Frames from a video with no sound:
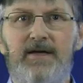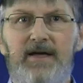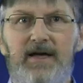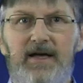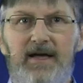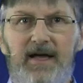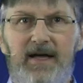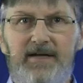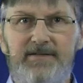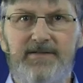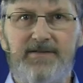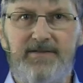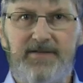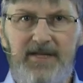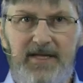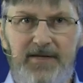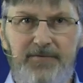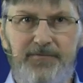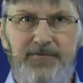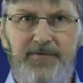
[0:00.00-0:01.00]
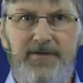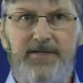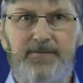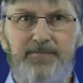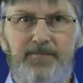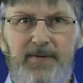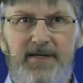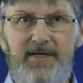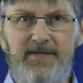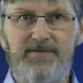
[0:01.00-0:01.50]
as if
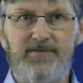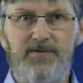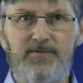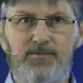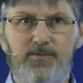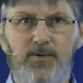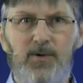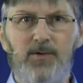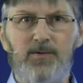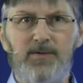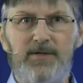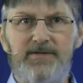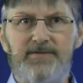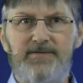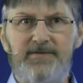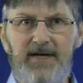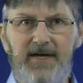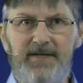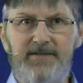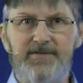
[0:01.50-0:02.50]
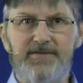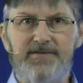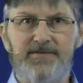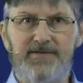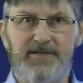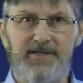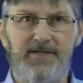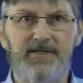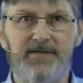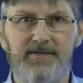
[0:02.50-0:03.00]
it plays a role inside the
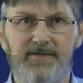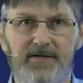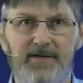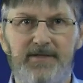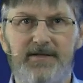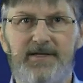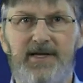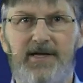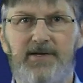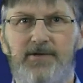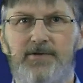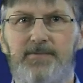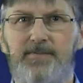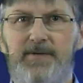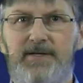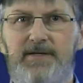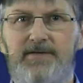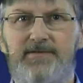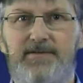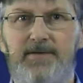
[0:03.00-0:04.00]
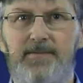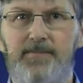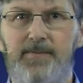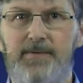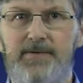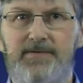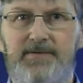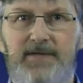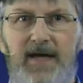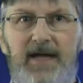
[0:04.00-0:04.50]
scene. It cannot be a
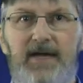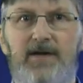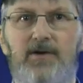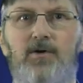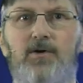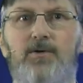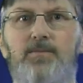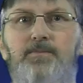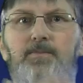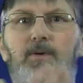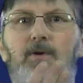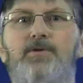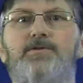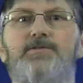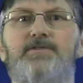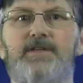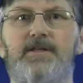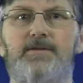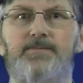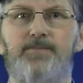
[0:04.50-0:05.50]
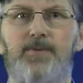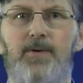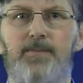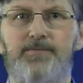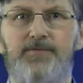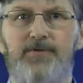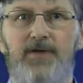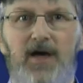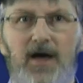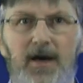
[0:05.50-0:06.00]
simple dialogue box that
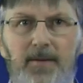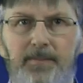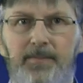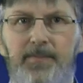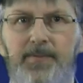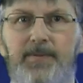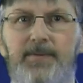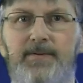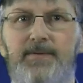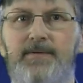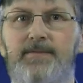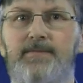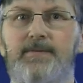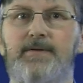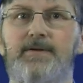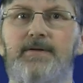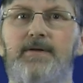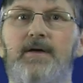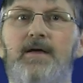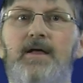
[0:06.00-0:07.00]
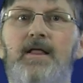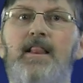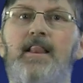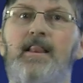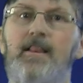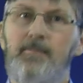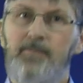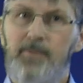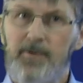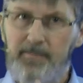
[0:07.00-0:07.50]
pops up.
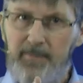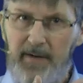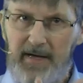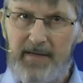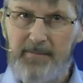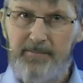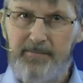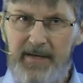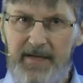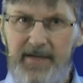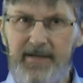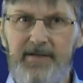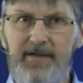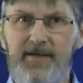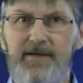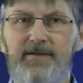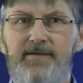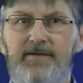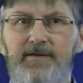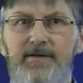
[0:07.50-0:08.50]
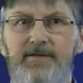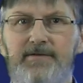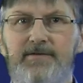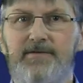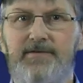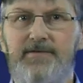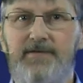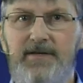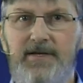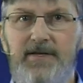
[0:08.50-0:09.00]
But by embedding it in the
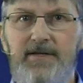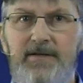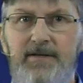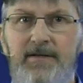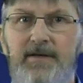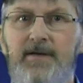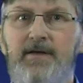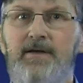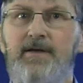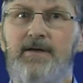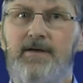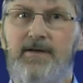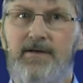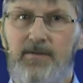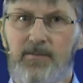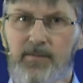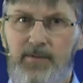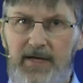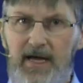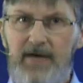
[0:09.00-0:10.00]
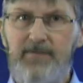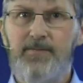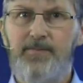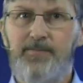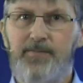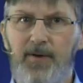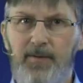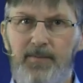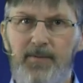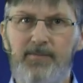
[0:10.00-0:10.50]
scene, we have a
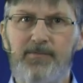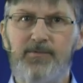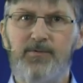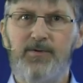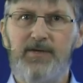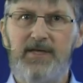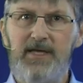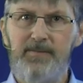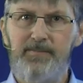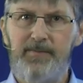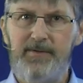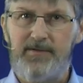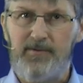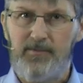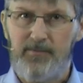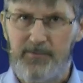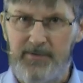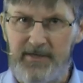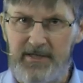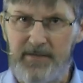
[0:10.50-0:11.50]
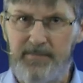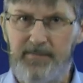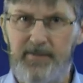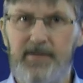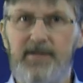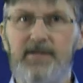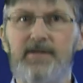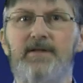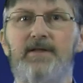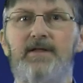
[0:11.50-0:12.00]
problem to keep it
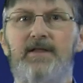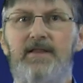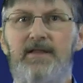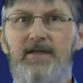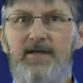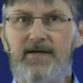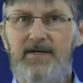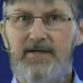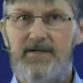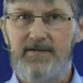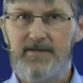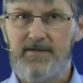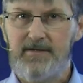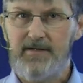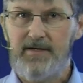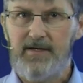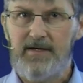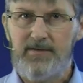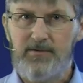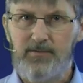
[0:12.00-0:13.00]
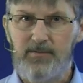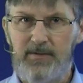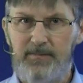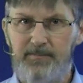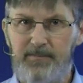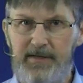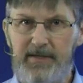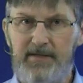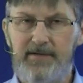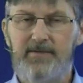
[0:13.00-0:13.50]
readable, to
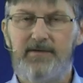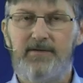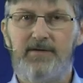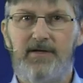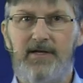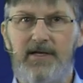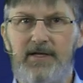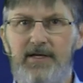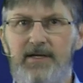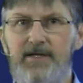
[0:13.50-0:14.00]
be clearly